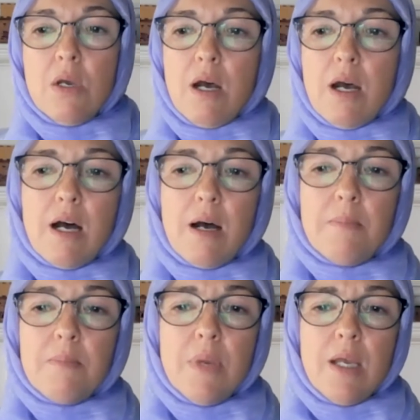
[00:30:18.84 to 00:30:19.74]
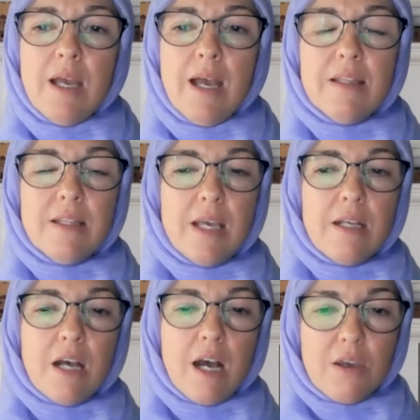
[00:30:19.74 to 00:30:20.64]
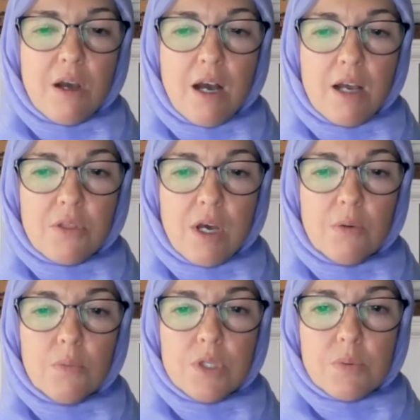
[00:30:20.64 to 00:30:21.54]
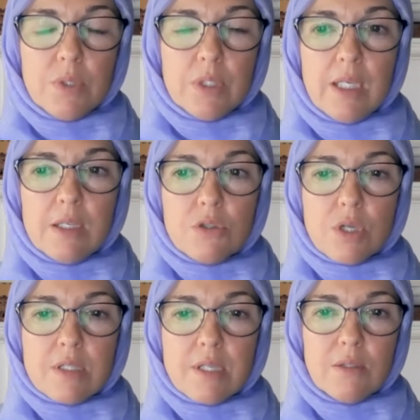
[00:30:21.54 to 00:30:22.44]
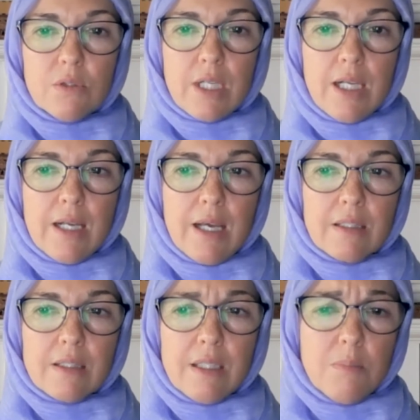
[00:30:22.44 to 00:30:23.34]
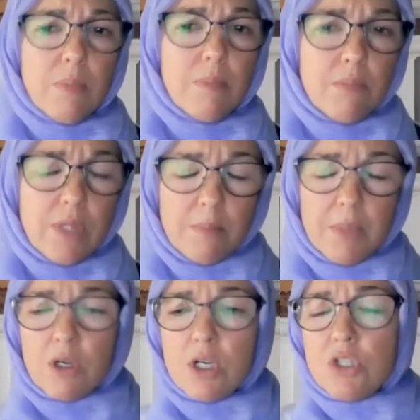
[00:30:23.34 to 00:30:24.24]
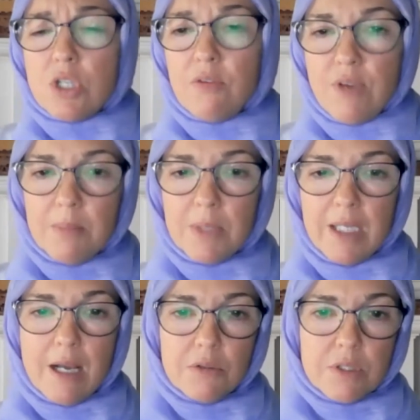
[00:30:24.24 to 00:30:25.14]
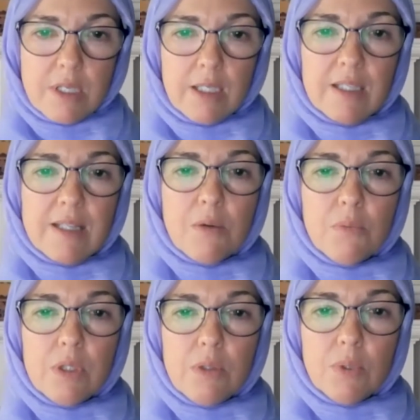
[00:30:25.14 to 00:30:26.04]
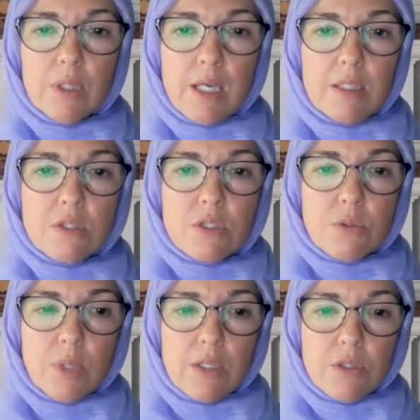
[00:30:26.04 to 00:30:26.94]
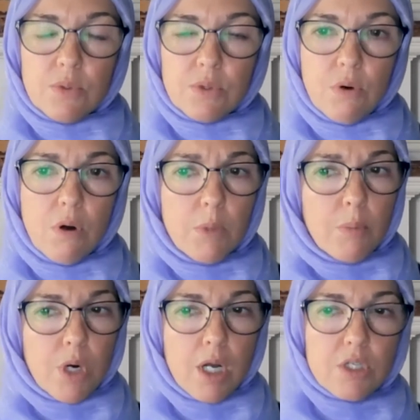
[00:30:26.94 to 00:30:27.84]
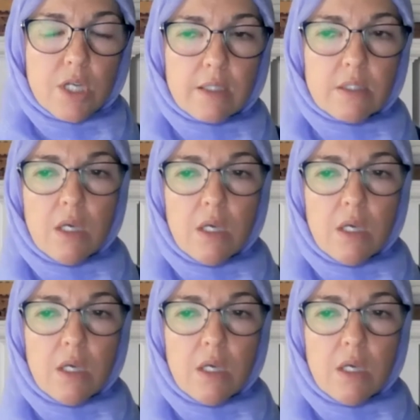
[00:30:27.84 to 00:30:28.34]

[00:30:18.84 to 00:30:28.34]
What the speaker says: And then I thought it was really interesting looking at the marriage and family counseling, and that really relates to what I do with the Hurma Project.